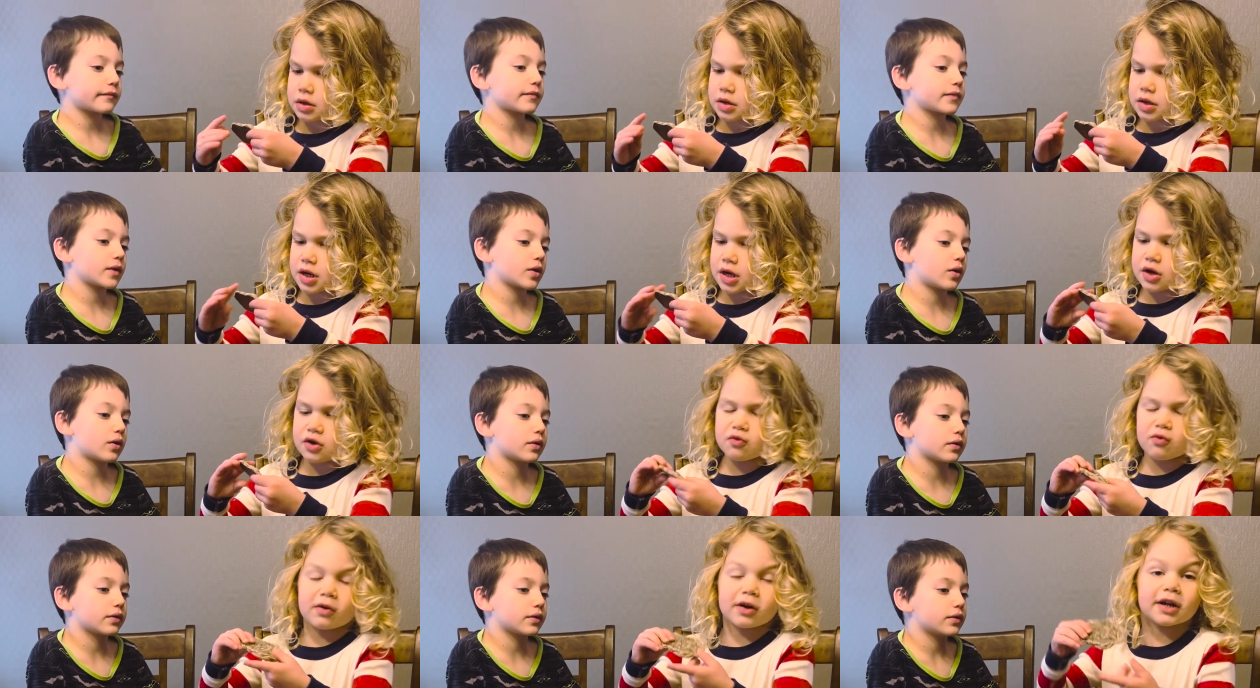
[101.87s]

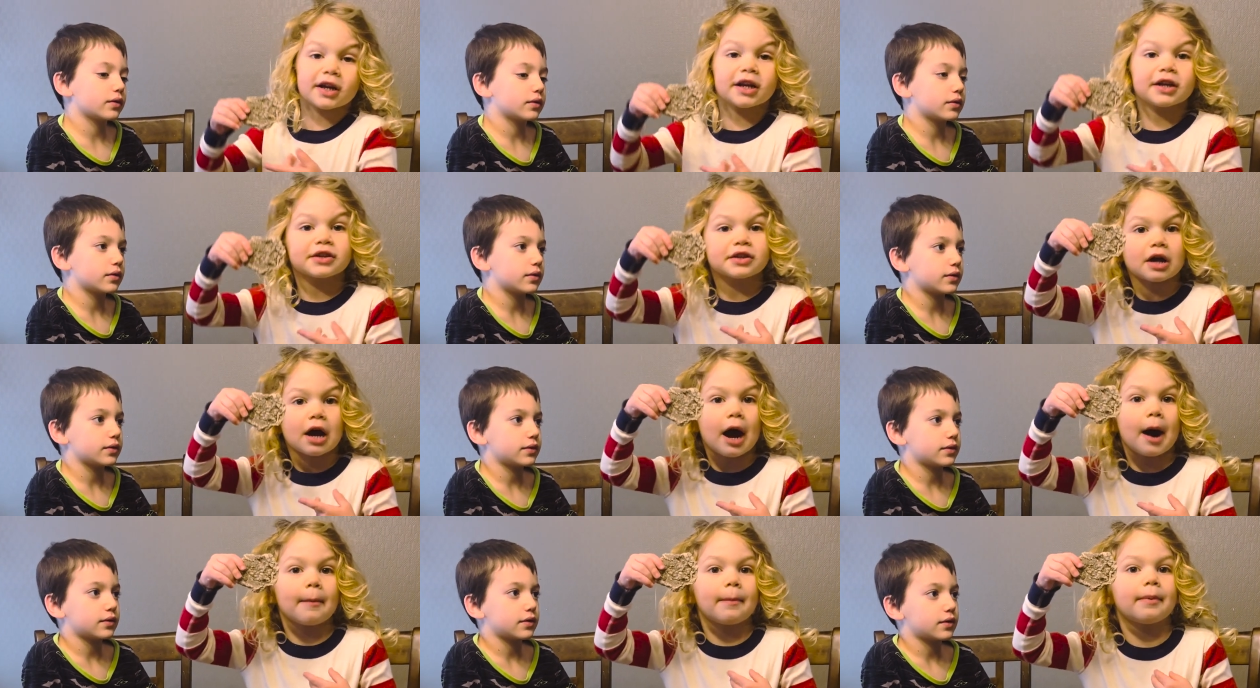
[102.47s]
Speaker 1: This was the
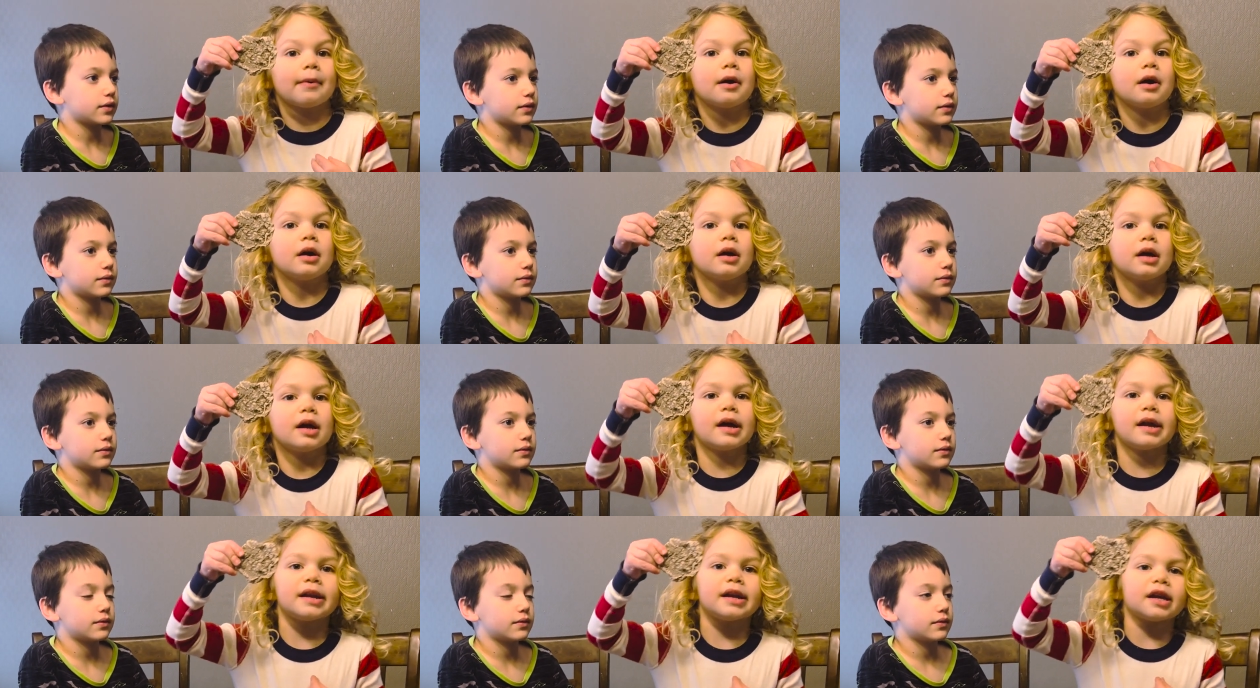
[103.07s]
top,
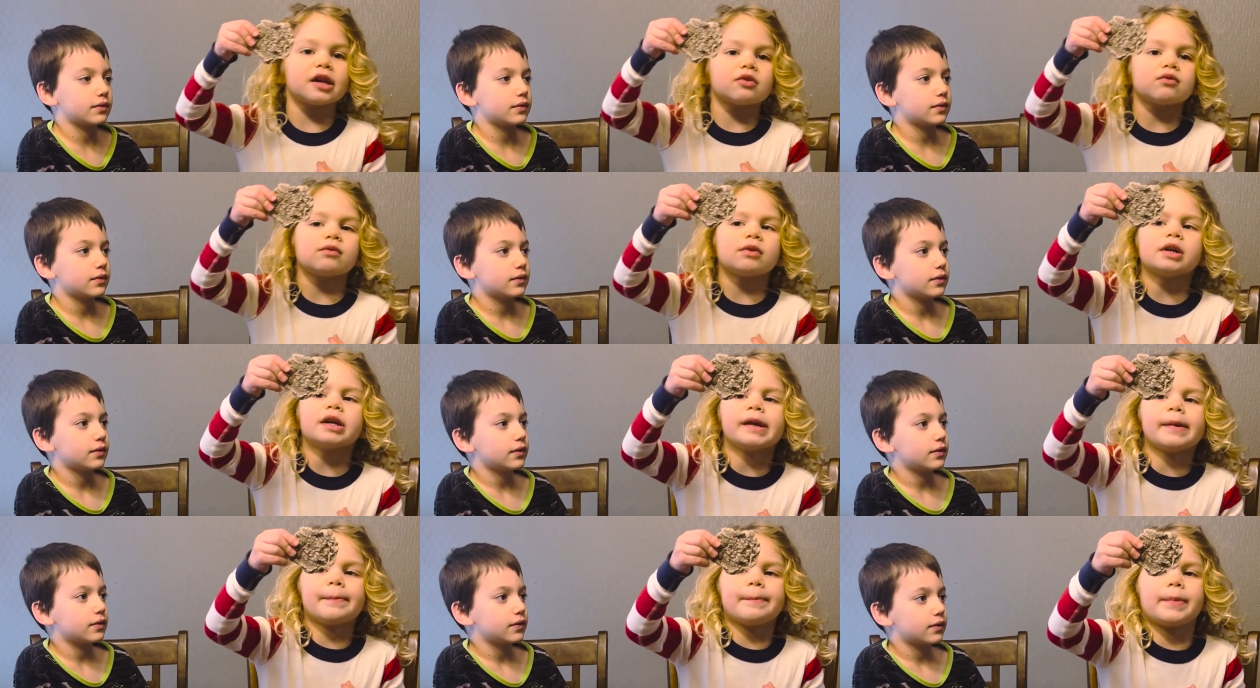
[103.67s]
and this
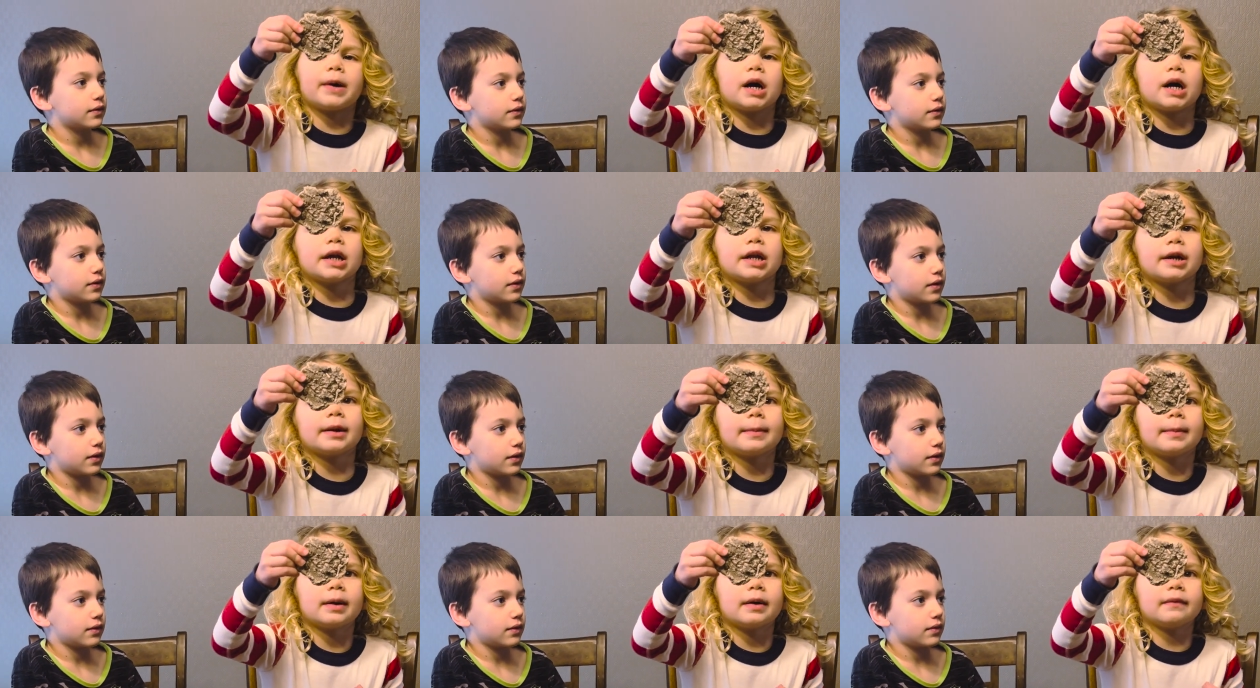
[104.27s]
was the
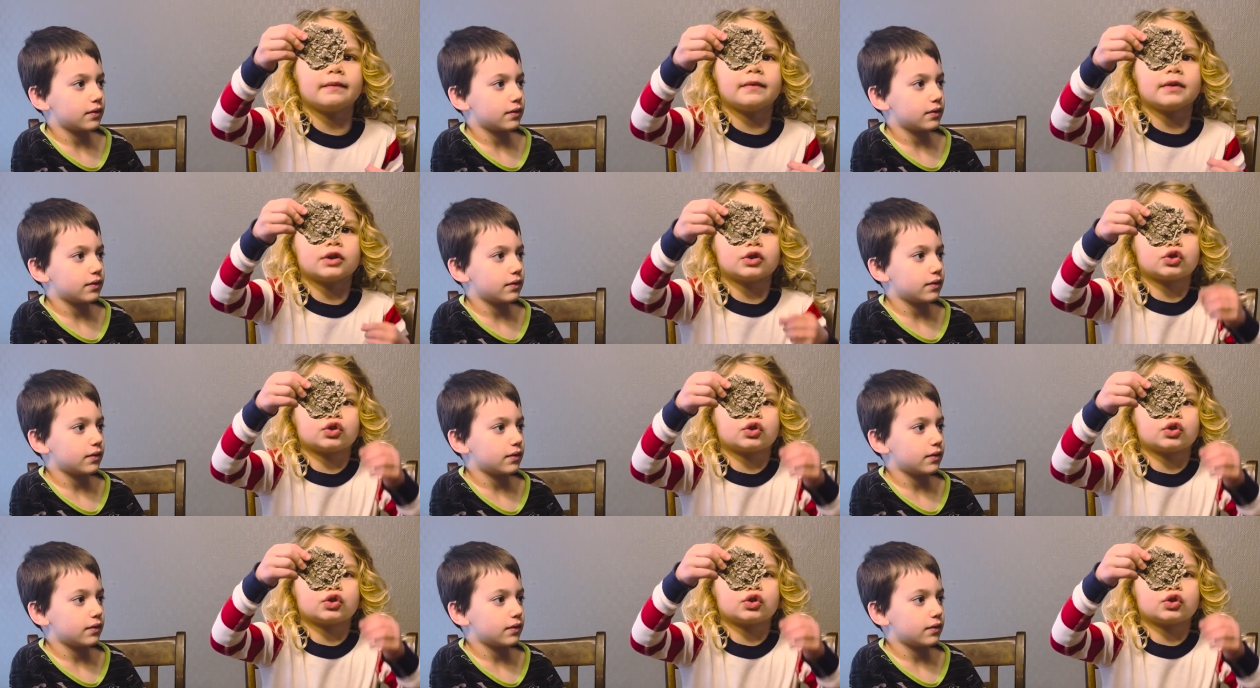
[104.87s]
bottom of the